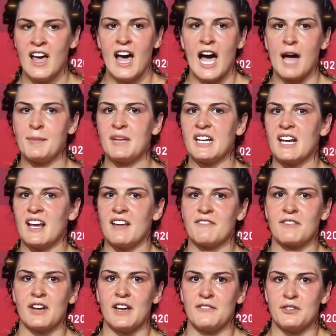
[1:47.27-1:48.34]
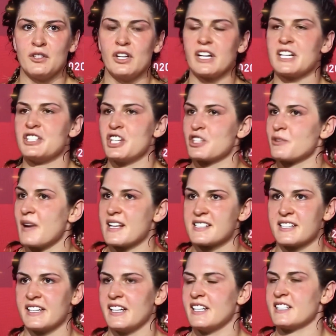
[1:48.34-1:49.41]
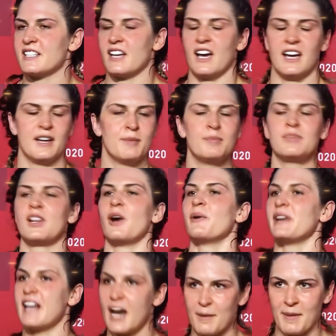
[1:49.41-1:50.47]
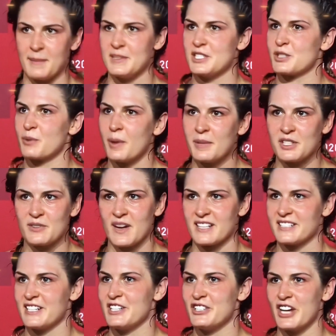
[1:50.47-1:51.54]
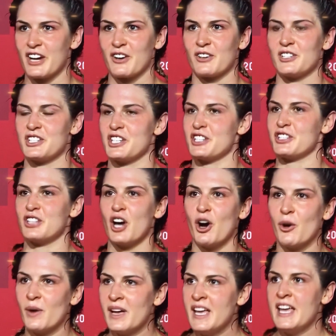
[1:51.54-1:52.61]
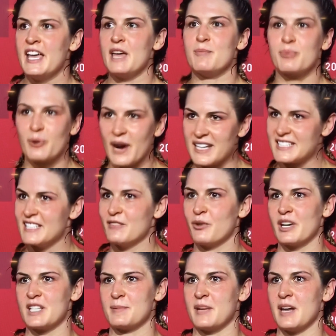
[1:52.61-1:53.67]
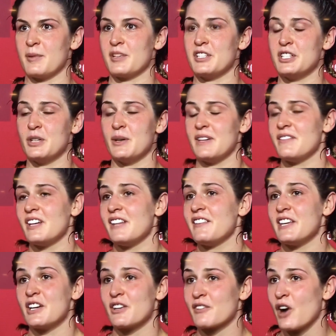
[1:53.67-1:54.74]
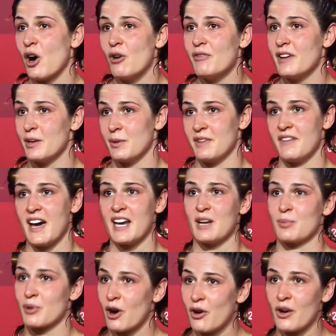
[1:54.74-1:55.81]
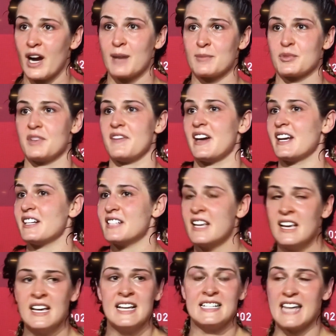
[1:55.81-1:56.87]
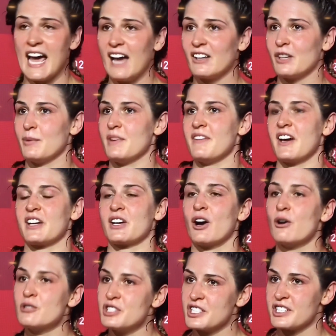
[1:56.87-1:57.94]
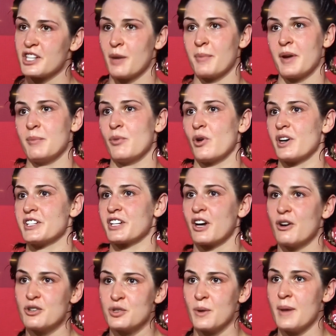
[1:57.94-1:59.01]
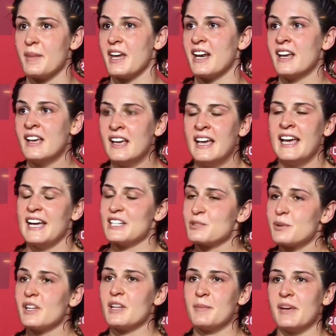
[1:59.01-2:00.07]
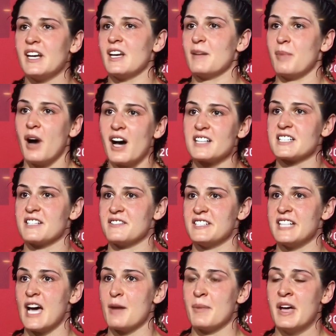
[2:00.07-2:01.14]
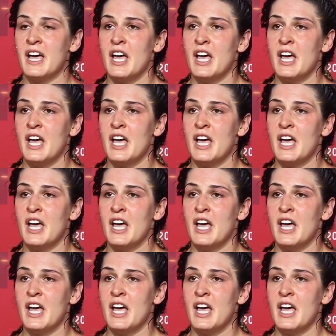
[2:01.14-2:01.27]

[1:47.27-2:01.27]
I mean, if you look at just wrestling, it's blowing up. I mean, just women's wrestling in general is just so impressive what it's been able to do. Even in the year of COVID, we've added programs, we've added talent, we've had coaches jump on board to coach women. It's really been a positive step.